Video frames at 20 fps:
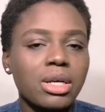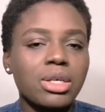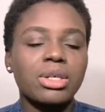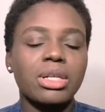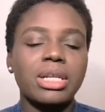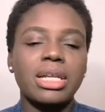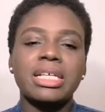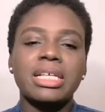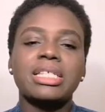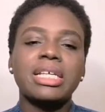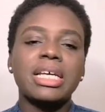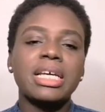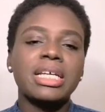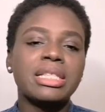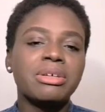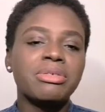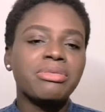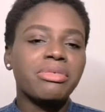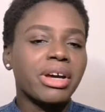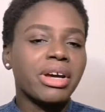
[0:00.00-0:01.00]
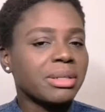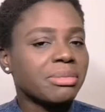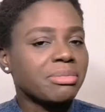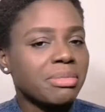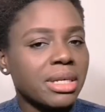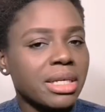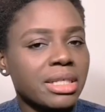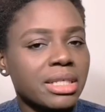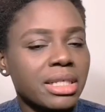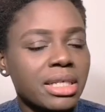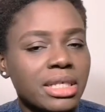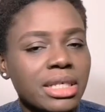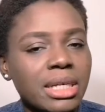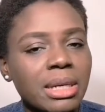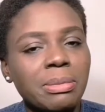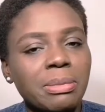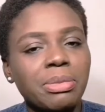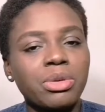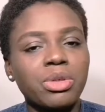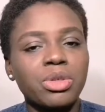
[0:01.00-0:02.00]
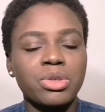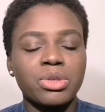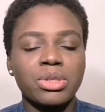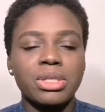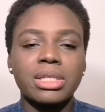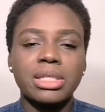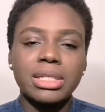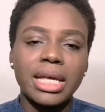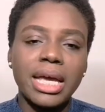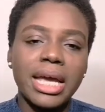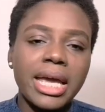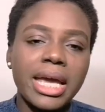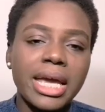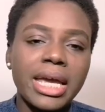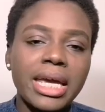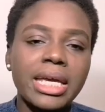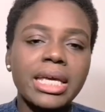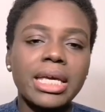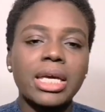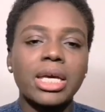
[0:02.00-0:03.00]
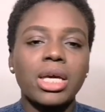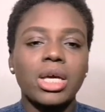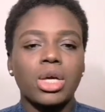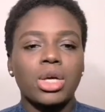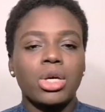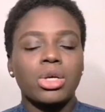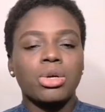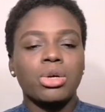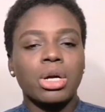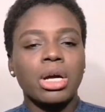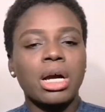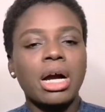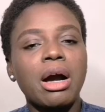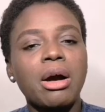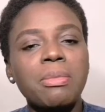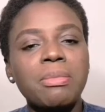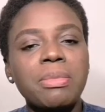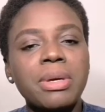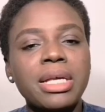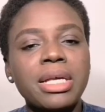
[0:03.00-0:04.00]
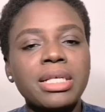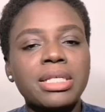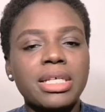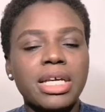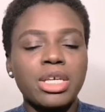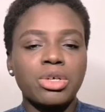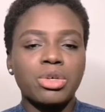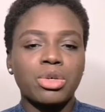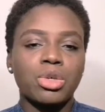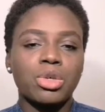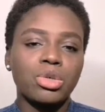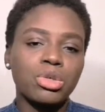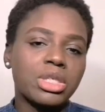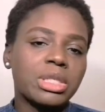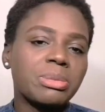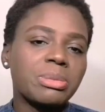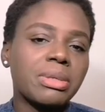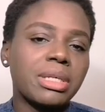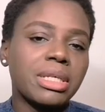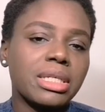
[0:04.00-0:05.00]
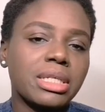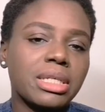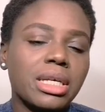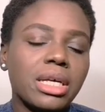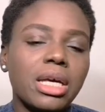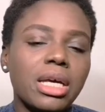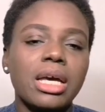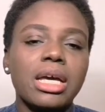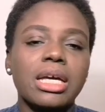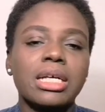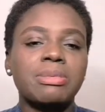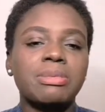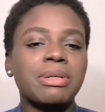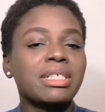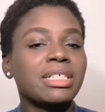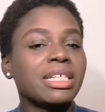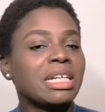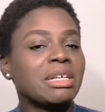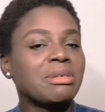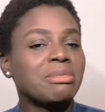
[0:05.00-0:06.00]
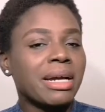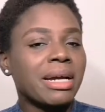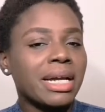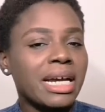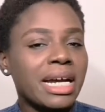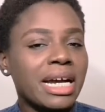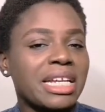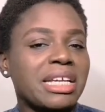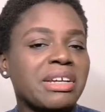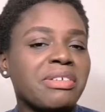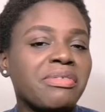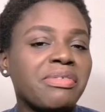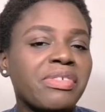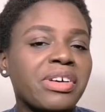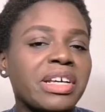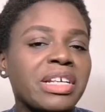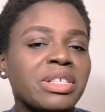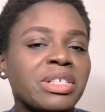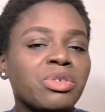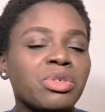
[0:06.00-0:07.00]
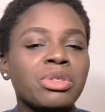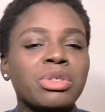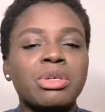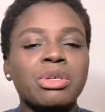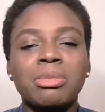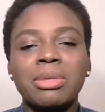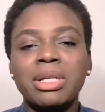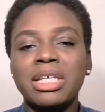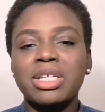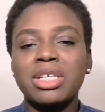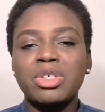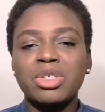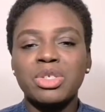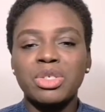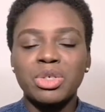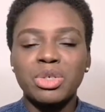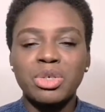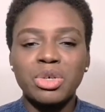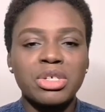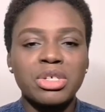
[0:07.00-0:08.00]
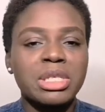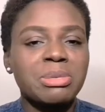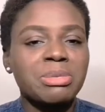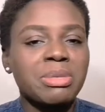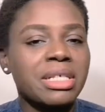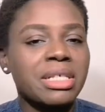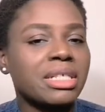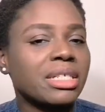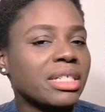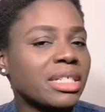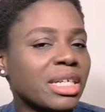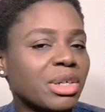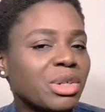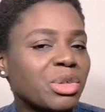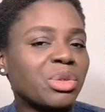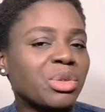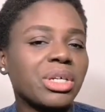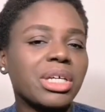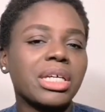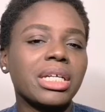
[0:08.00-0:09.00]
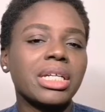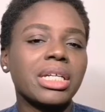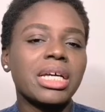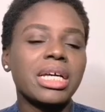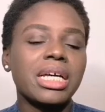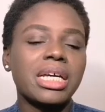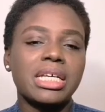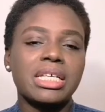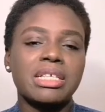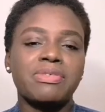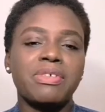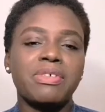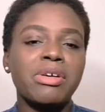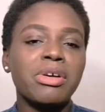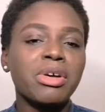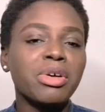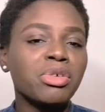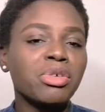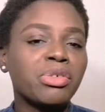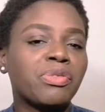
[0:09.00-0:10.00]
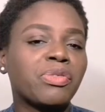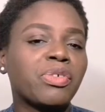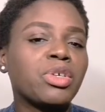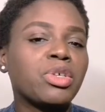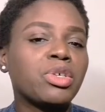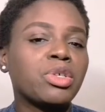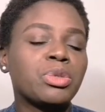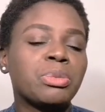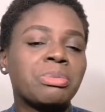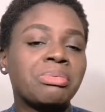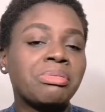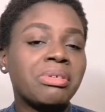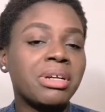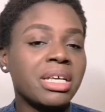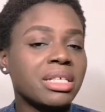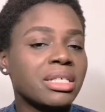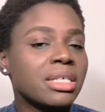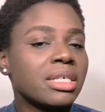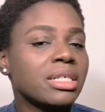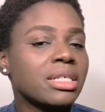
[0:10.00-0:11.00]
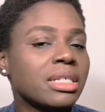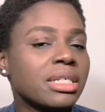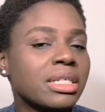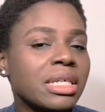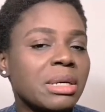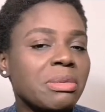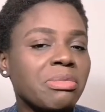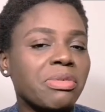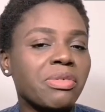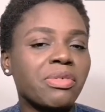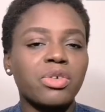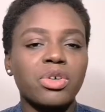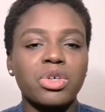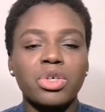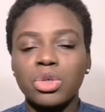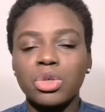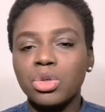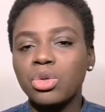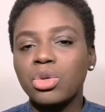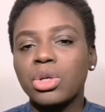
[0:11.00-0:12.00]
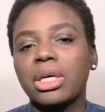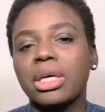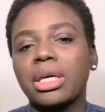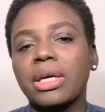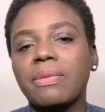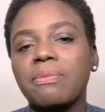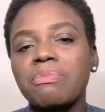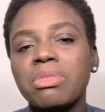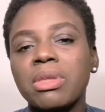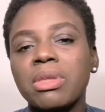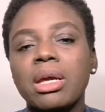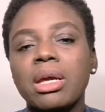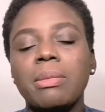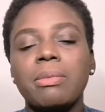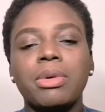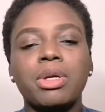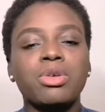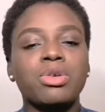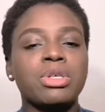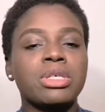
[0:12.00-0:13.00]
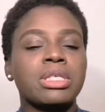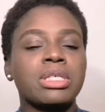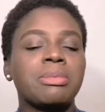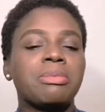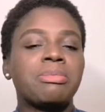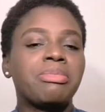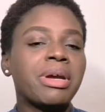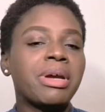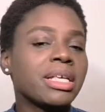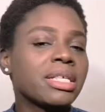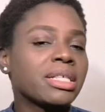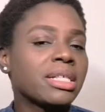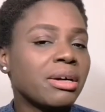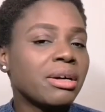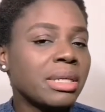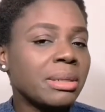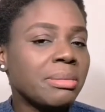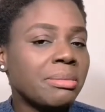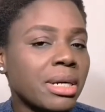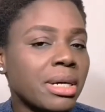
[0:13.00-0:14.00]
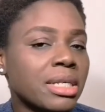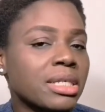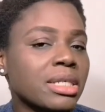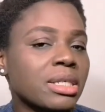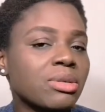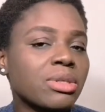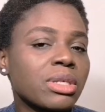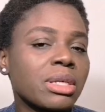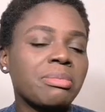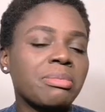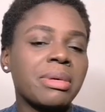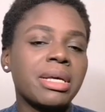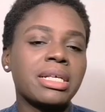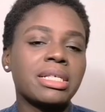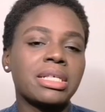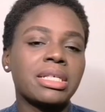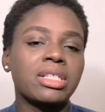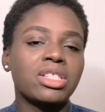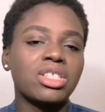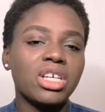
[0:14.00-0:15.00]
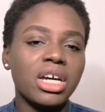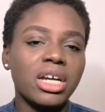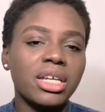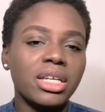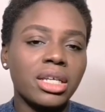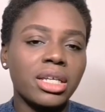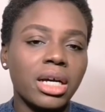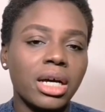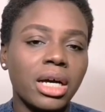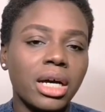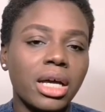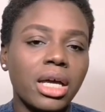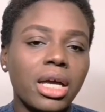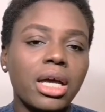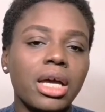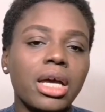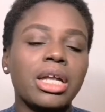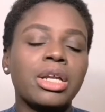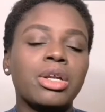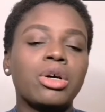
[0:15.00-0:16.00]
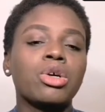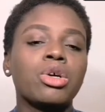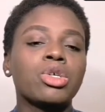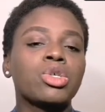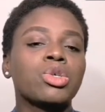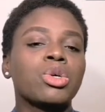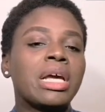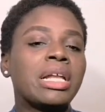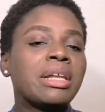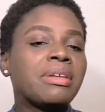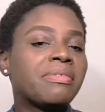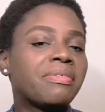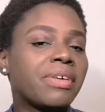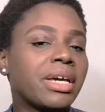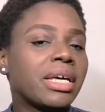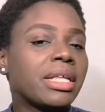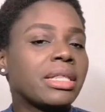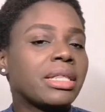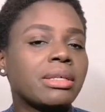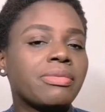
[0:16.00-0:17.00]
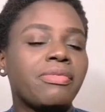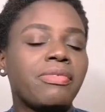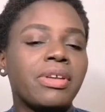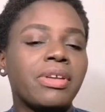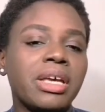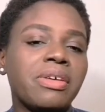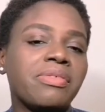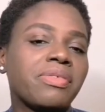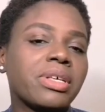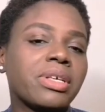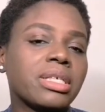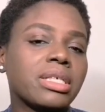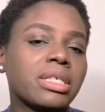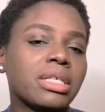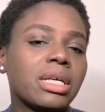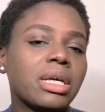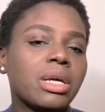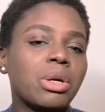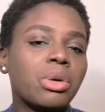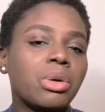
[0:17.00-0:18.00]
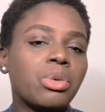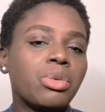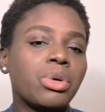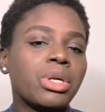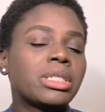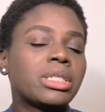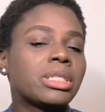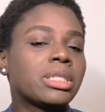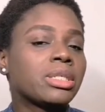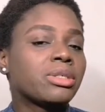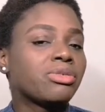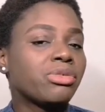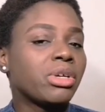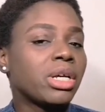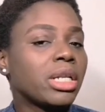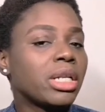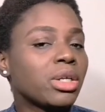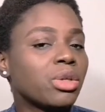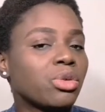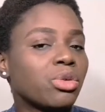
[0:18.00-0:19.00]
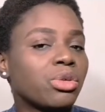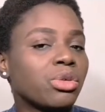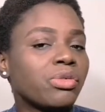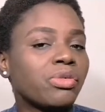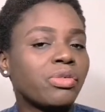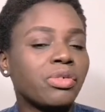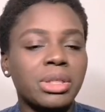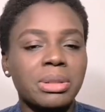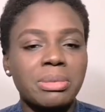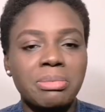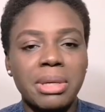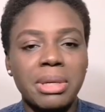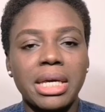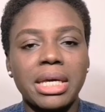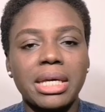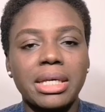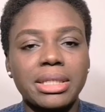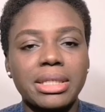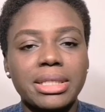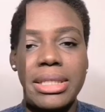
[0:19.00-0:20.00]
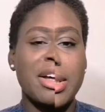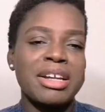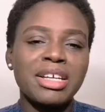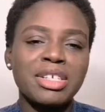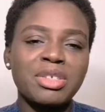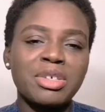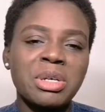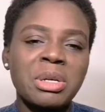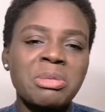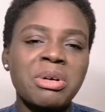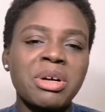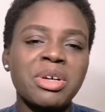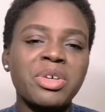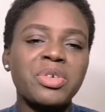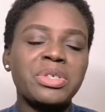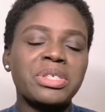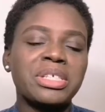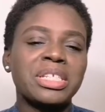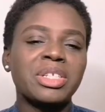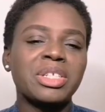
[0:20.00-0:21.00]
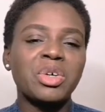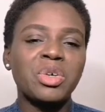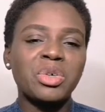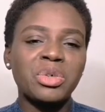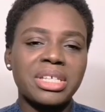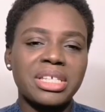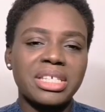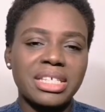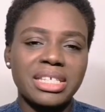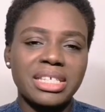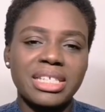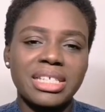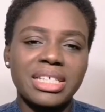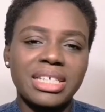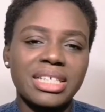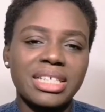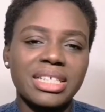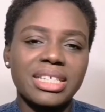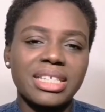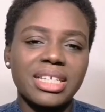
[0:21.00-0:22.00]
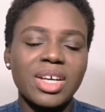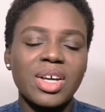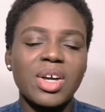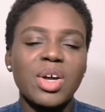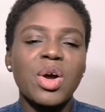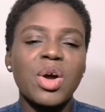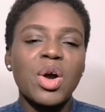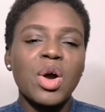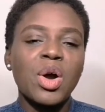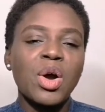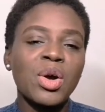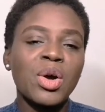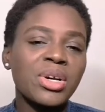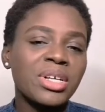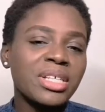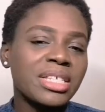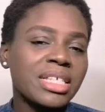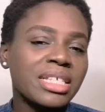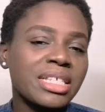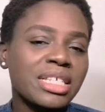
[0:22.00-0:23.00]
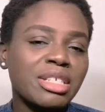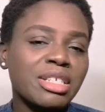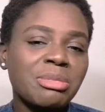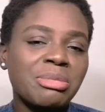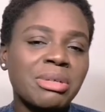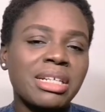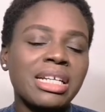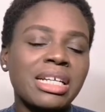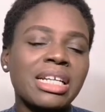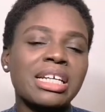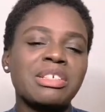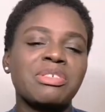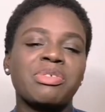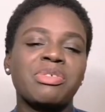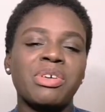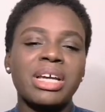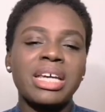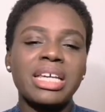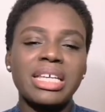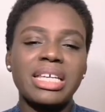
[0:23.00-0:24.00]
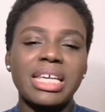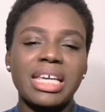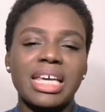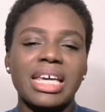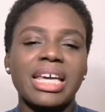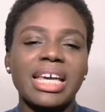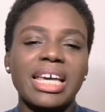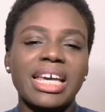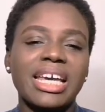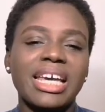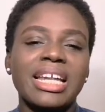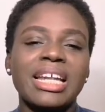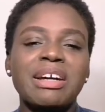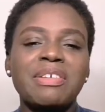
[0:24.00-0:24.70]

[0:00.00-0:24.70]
So let's take the red meat, example, your steak, your cow meat, and your goat meat. Especially my Ghanaian friends who normally use goat meat in their cooking. It's very good for you to pre-season them before you cook it because it breaks down the muscles and makes it tender and also elevates the flavors, which is really good for the meat. Now let's talk about using old seasonings. Old seasoning normally lasts for a year, and